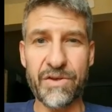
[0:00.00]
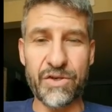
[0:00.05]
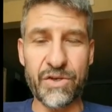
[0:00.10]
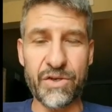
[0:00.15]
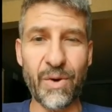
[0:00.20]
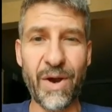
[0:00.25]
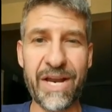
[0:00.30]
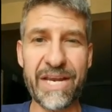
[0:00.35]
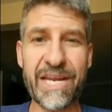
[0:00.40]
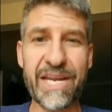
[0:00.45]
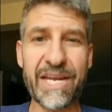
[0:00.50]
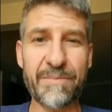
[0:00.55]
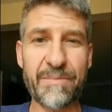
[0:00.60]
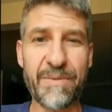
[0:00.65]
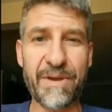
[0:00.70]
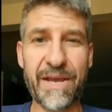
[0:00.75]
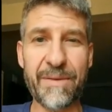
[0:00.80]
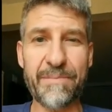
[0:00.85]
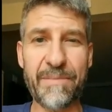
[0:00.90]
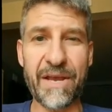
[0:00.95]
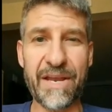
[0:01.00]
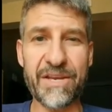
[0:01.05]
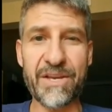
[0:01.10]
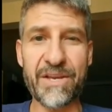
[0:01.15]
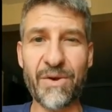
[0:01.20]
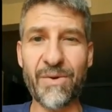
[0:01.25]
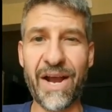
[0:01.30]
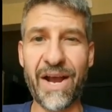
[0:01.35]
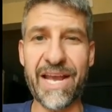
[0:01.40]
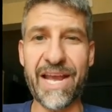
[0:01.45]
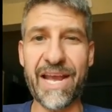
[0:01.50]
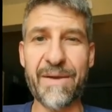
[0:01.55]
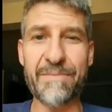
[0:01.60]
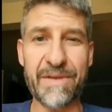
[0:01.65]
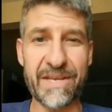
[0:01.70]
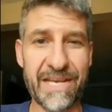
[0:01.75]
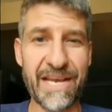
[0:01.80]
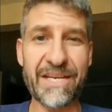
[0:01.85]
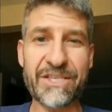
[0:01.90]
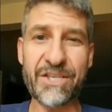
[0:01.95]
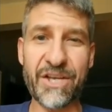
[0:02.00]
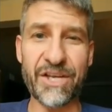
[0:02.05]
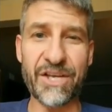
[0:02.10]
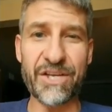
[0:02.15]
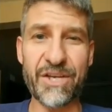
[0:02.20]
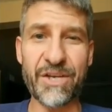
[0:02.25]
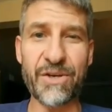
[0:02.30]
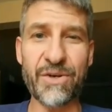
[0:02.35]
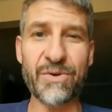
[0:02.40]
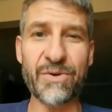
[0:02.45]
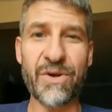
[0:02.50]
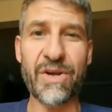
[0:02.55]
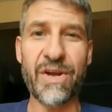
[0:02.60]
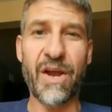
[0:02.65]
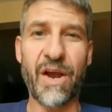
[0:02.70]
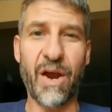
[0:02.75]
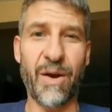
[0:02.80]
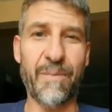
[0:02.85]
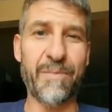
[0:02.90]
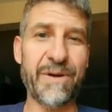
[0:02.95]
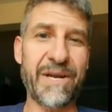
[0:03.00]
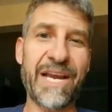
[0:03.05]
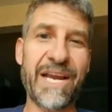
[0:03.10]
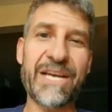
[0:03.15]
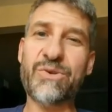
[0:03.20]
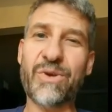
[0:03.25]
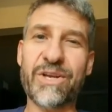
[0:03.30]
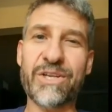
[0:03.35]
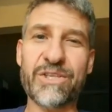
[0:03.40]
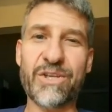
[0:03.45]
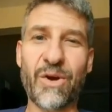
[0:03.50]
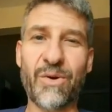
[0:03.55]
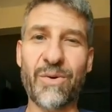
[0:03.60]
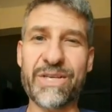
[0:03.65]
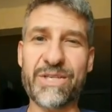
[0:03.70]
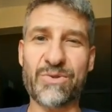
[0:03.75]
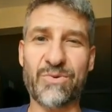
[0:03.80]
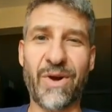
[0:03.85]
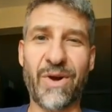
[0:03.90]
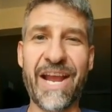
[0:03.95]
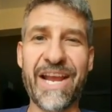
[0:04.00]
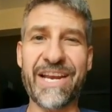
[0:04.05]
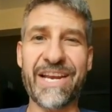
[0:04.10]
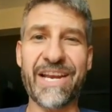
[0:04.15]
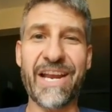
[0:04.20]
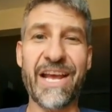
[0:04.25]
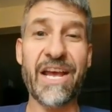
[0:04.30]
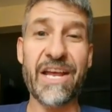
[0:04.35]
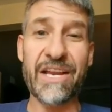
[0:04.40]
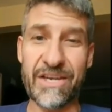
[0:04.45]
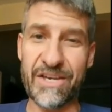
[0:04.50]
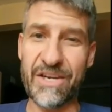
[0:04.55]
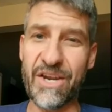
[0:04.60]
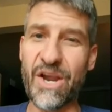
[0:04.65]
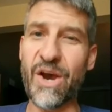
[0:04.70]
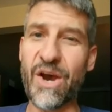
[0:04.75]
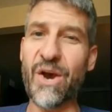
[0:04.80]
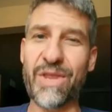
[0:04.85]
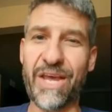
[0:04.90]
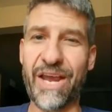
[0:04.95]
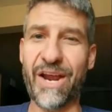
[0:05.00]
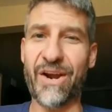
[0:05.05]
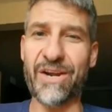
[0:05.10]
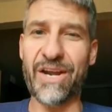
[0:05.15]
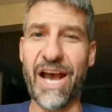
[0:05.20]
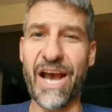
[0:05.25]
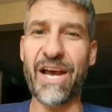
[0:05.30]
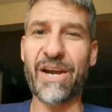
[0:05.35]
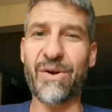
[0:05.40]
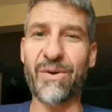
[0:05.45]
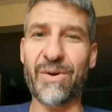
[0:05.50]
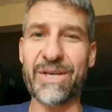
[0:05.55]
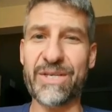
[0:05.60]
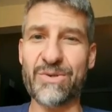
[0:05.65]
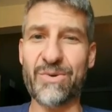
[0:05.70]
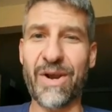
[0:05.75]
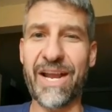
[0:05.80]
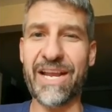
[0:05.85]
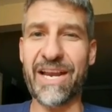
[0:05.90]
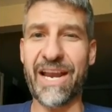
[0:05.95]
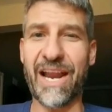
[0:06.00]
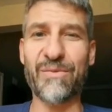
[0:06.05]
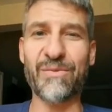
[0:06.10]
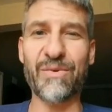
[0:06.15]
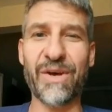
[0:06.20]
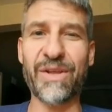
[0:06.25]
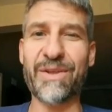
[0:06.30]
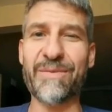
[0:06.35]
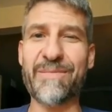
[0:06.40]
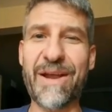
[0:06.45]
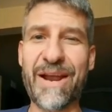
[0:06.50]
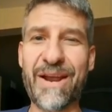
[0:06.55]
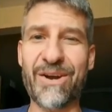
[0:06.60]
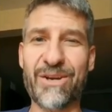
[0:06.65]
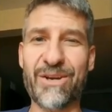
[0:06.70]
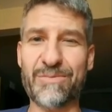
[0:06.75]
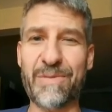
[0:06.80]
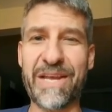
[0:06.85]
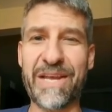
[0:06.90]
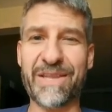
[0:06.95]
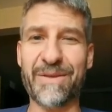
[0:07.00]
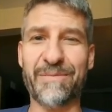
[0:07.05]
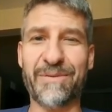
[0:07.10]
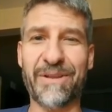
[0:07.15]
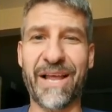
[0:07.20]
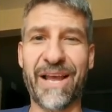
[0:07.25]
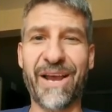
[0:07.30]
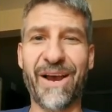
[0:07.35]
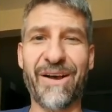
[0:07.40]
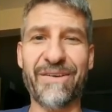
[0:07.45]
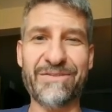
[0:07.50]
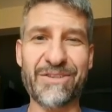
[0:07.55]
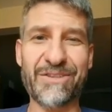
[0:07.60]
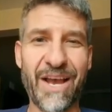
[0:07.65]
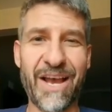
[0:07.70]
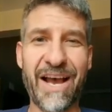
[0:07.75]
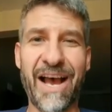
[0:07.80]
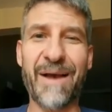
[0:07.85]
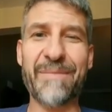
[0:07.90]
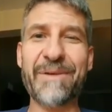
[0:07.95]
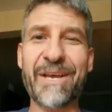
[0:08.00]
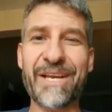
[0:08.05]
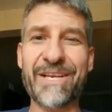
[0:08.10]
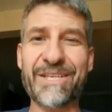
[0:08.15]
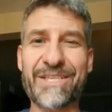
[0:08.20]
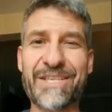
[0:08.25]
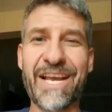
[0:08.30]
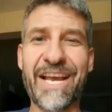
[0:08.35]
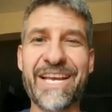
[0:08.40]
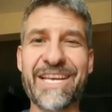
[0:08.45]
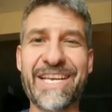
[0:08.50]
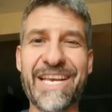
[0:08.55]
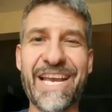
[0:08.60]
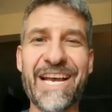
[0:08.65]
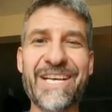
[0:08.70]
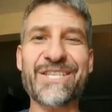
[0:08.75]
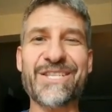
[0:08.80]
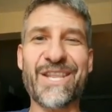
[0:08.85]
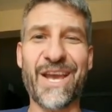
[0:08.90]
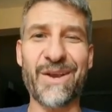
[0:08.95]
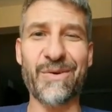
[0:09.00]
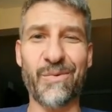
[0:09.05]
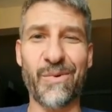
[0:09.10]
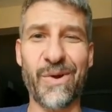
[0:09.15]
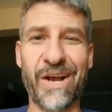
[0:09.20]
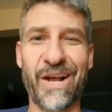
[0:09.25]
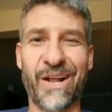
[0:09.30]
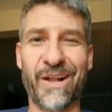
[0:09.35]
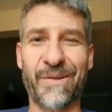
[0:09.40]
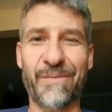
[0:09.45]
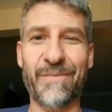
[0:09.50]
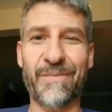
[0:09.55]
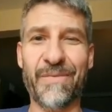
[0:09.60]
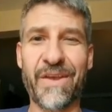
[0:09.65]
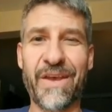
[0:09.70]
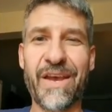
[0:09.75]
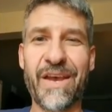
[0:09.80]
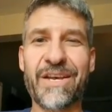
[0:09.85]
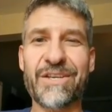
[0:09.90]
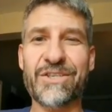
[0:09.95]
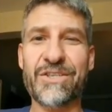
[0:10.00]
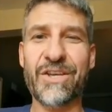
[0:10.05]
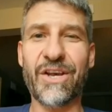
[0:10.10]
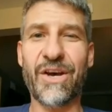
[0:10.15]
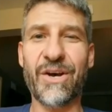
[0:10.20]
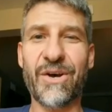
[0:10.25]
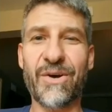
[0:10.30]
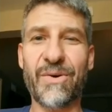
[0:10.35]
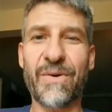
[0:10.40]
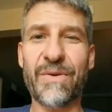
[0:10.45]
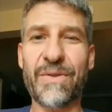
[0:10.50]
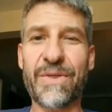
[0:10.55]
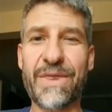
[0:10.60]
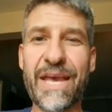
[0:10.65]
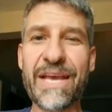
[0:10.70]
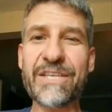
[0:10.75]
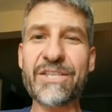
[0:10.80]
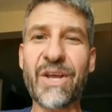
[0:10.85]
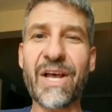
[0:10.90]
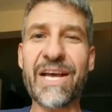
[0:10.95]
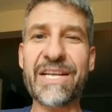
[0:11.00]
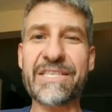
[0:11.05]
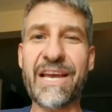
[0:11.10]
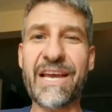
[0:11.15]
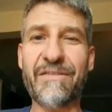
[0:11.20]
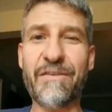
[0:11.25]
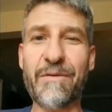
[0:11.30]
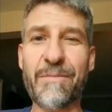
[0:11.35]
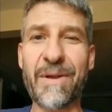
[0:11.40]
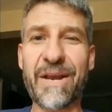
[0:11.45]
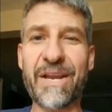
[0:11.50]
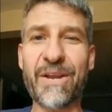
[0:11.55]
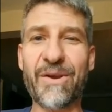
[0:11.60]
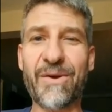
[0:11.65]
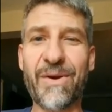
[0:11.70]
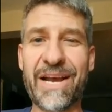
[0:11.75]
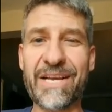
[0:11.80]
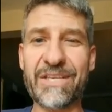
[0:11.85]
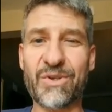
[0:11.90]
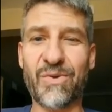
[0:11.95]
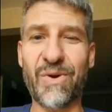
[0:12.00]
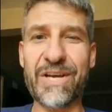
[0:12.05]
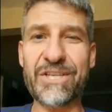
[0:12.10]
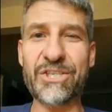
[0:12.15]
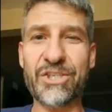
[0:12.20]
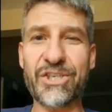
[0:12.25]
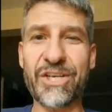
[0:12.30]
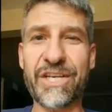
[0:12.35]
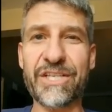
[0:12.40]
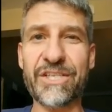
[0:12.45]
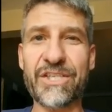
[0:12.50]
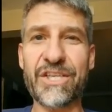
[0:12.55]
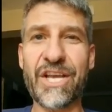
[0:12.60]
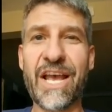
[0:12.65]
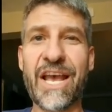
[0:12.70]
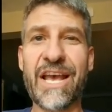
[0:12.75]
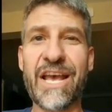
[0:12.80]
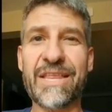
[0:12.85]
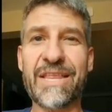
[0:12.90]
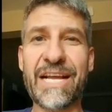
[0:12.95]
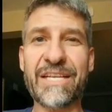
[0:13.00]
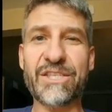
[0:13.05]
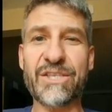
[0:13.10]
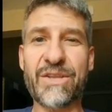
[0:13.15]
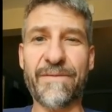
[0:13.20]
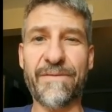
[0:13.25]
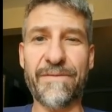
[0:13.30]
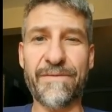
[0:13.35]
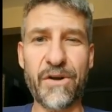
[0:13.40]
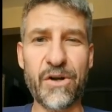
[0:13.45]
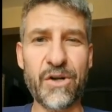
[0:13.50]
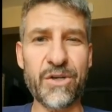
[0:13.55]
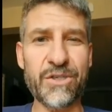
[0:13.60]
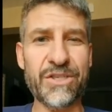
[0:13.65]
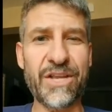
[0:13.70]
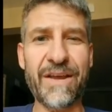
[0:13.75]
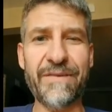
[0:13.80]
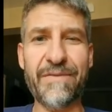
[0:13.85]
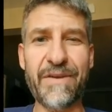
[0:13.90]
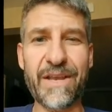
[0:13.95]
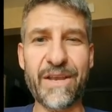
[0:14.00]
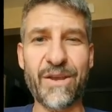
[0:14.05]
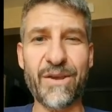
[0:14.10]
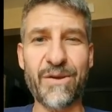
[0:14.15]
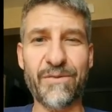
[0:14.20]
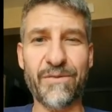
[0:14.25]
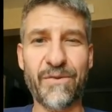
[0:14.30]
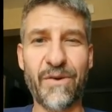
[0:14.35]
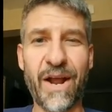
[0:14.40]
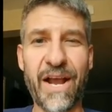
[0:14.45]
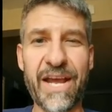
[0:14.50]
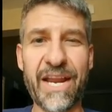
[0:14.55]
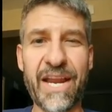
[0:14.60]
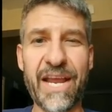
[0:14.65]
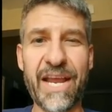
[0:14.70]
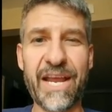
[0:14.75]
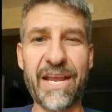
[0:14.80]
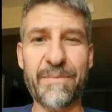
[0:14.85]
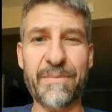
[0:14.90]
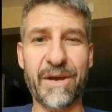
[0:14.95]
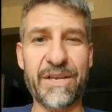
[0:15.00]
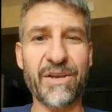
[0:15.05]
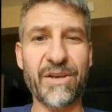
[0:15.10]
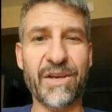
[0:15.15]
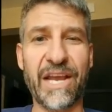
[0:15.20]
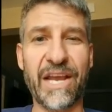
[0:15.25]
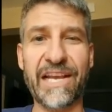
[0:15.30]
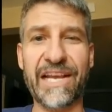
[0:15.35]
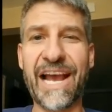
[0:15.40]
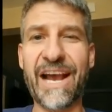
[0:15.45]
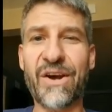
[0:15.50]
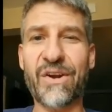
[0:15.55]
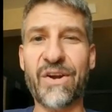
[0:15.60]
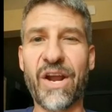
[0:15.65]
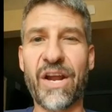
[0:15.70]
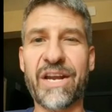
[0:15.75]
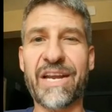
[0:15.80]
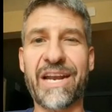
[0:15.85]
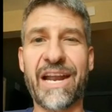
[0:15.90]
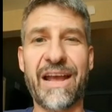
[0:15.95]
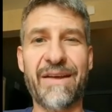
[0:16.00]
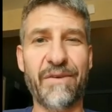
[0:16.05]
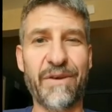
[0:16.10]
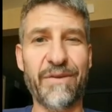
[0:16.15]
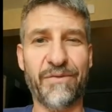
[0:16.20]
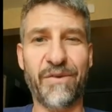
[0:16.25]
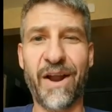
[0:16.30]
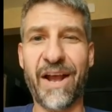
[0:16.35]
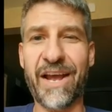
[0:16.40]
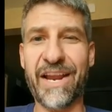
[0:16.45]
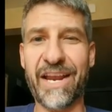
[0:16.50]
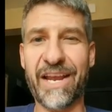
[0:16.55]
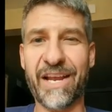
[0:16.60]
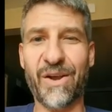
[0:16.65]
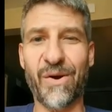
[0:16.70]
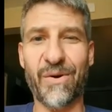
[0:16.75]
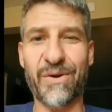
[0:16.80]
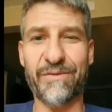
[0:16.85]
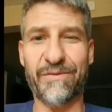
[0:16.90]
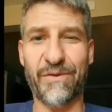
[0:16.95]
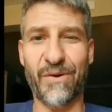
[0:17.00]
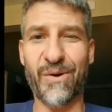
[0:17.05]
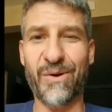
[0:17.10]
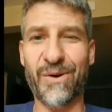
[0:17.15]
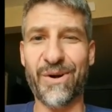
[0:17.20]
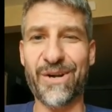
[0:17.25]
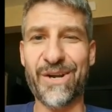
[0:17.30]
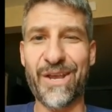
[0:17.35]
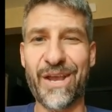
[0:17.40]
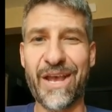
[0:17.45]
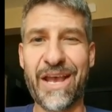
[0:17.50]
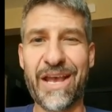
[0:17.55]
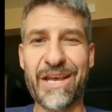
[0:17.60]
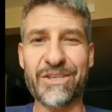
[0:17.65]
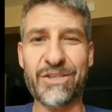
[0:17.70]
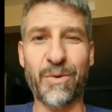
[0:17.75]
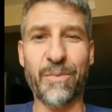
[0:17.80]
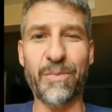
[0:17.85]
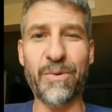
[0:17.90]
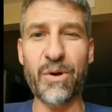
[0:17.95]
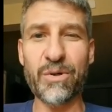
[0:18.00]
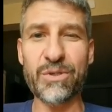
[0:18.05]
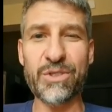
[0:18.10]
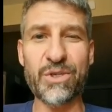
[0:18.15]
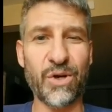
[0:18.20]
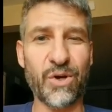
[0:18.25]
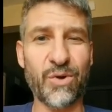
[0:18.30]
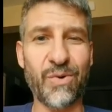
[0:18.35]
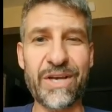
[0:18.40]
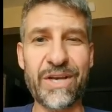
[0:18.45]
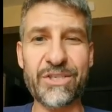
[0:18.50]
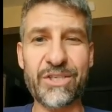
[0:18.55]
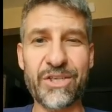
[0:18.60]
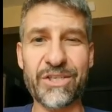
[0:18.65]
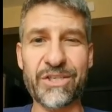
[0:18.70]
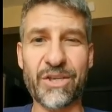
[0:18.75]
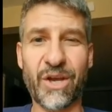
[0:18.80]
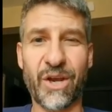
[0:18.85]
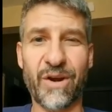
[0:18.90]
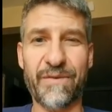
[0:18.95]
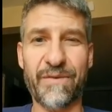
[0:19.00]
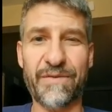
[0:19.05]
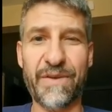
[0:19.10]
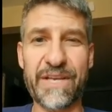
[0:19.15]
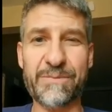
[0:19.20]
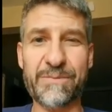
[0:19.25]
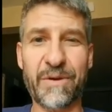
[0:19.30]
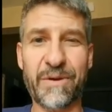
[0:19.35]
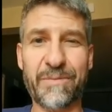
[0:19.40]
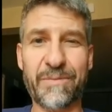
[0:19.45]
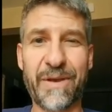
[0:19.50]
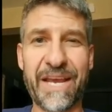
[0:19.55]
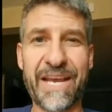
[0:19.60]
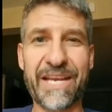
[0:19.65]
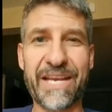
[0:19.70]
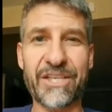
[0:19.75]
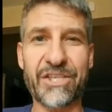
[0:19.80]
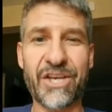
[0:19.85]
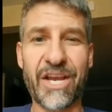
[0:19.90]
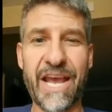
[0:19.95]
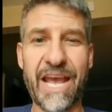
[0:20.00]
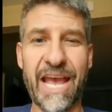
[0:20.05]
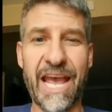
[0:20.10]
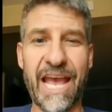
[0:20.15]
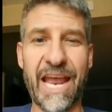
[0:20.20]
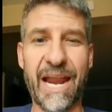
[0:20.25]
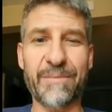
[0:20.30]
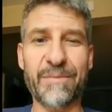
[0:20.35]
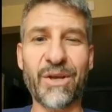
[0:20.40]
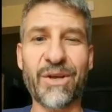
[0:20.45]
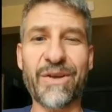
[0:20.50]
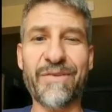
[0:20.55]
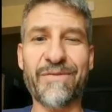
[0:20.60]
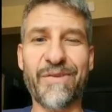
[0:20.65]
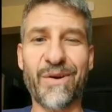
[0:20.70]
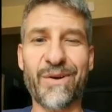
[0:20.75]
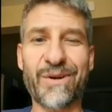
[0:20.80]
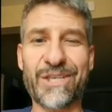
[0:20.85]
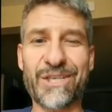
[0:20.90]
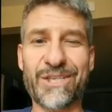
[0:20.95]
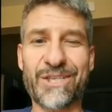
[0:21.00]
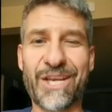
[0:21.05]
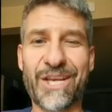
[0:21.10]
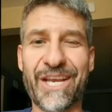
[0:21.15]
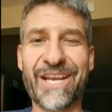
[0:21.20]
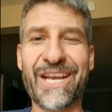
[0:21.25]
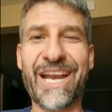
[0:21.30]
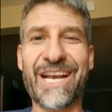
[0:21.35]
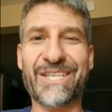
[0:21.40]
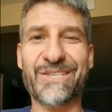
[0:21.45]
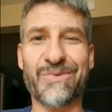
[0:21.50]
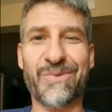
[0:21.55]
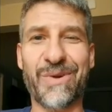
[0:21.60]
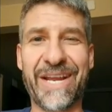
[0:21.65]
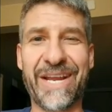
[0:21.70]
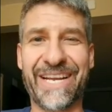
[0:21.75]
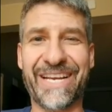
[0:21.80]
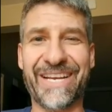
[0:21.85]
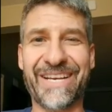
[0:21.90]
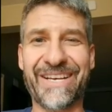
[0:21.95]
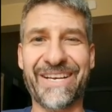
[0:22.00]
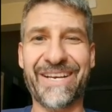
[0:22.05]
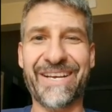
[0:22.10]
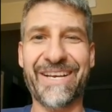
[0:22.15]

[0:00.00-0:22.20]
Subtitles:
Do I need PIP and UIM? Yes, you do. Are pedestrians always right? No, they are not always right. And will the Mariners make the playoffs? I'm going to say, yes, they will. So thanks a lot to everybody who asked questions. That's the first FAQ Friday, but you can count on it every Friday going forward. So post your questions on our Facebook page, and I'm looking forward to seeing you next week.